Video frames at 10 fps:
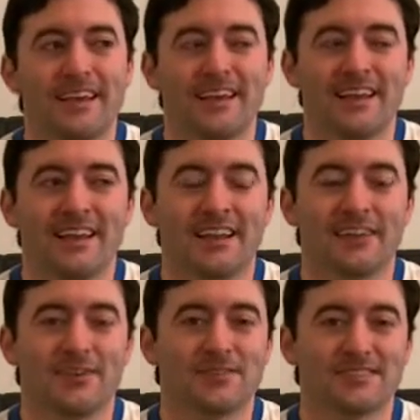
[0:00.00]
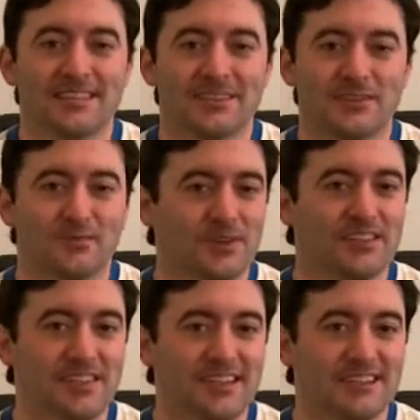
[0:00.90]
And I noticed that there
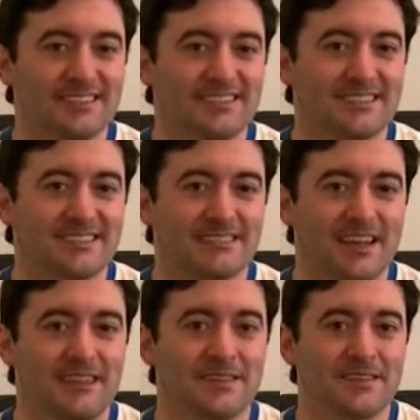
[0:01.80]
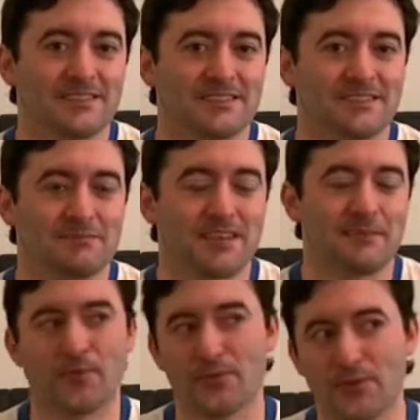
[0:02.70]
really isn't anything since
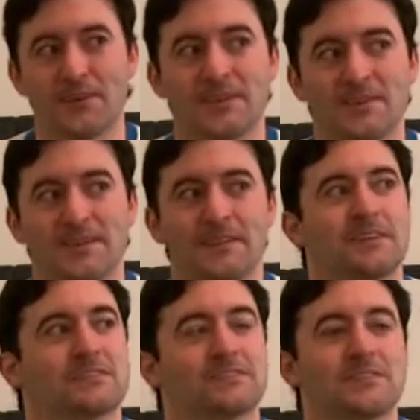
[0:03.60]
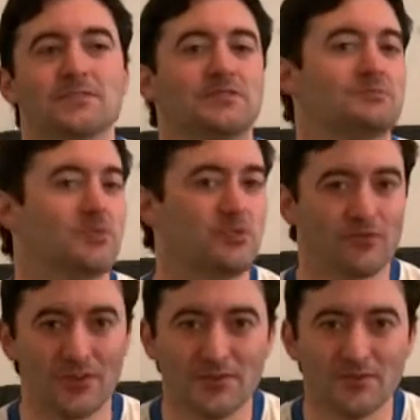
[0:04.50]
September 30th on there. So there's more
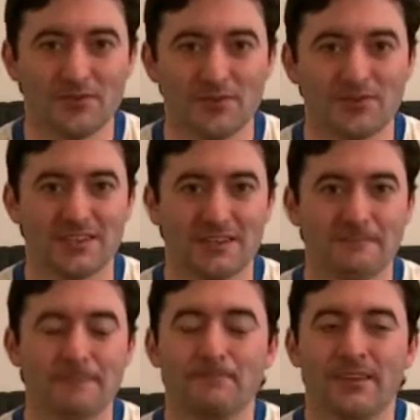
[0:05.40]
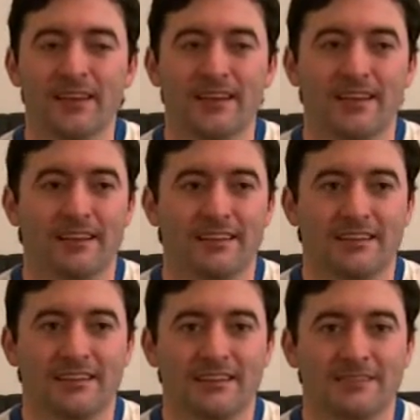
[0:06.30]
written reviews coming.
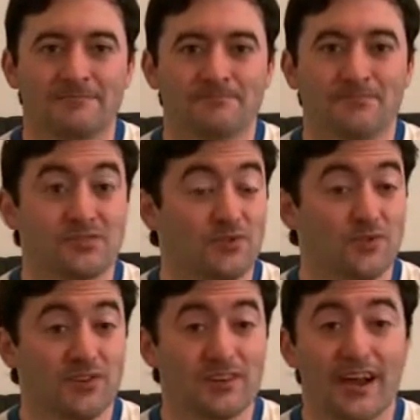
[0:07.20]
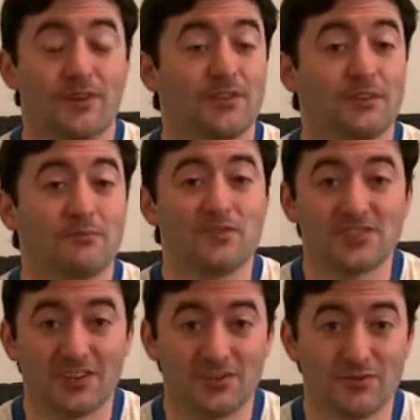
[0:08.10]
There's more I Heard That Movie
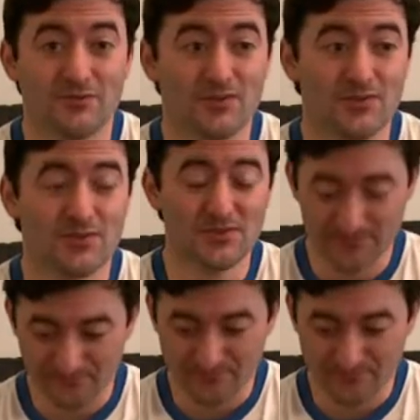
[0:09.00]
Sucks reviews.